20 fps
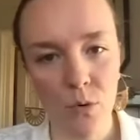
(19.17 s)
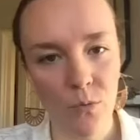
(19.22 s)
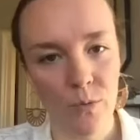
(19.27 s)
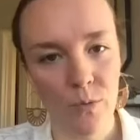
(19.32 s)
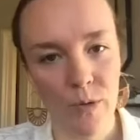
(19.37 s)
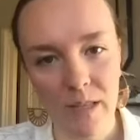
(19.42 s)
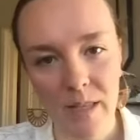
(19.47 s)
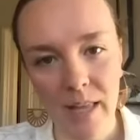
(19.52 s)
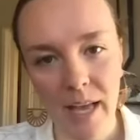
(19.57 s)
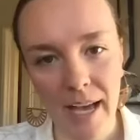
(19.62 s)

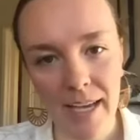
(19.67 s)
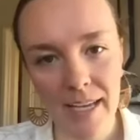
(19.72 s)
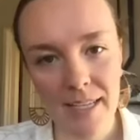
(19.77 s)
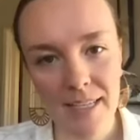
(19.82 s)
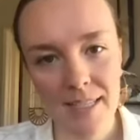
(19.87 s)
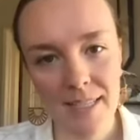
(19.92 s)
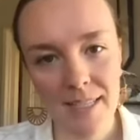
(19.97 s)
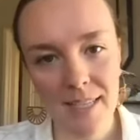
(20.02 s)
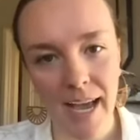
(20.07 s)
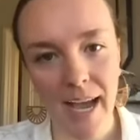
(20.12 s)

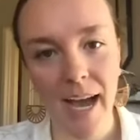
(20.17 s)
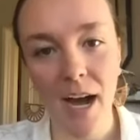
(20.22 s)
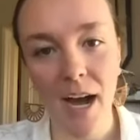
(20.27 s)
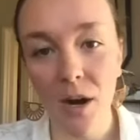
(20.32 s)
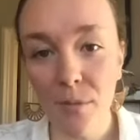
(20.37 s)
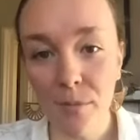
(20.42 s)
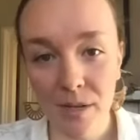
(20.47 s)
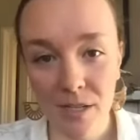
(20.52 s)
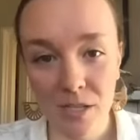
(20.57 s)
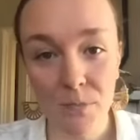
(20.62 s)
realize how
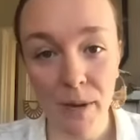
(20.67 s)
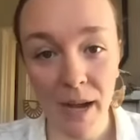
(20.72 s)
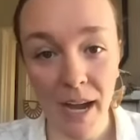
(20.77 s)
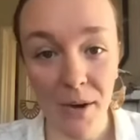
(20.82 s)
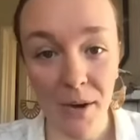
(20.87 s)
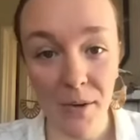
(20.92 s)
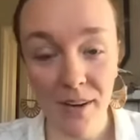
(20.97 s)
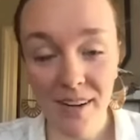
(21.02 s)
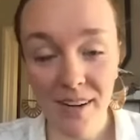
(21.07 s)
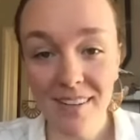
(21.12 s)
much
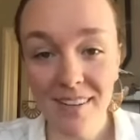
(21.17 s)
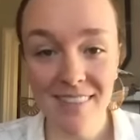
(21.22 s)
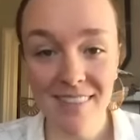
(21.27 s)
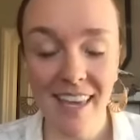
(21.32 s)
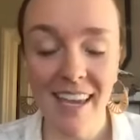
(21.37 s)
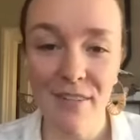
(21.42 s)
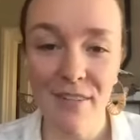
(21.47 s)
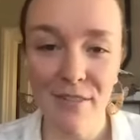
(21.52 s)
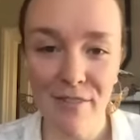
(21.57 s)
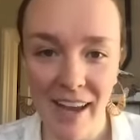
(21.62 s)
power
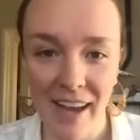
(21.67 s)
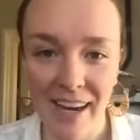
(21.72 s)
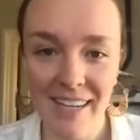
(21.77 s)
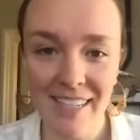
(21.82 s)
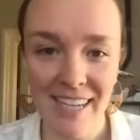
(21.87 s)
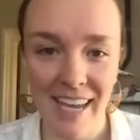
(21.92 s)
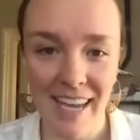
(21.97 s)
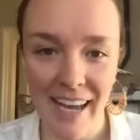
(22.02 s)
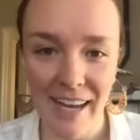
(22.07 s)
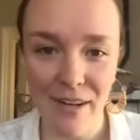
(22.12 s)
they in fact
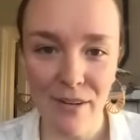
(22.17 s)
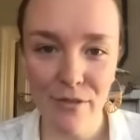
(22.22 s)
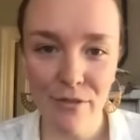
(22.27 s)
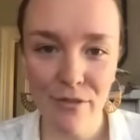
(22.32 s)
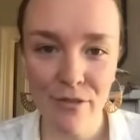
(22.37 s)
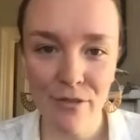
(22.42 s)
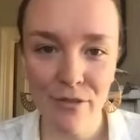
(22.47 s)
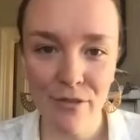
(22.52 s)
have.